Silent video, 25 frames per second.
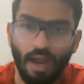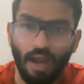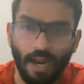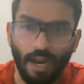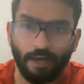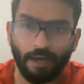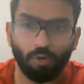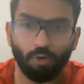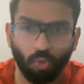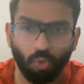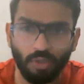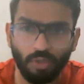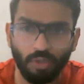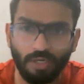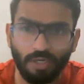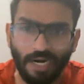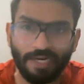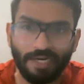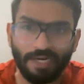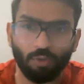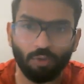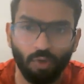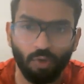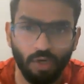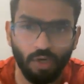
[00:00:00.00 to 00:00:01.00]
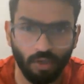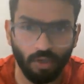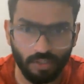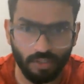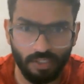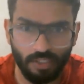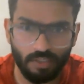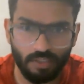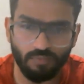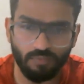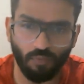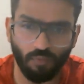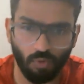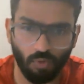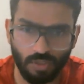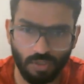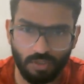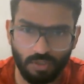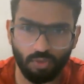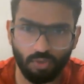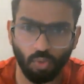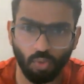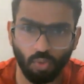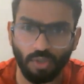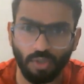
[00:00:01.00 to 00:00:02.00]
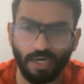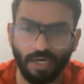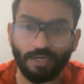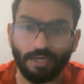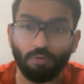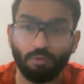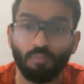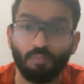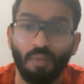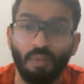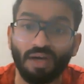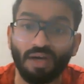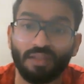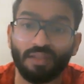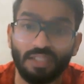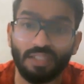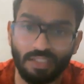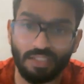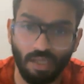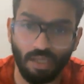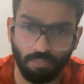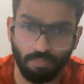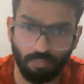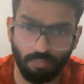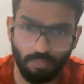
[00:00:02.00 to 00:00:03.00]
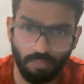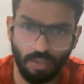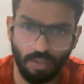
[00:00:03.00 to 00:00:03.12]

And don't try to learn this, folks. Don't try to mug this up.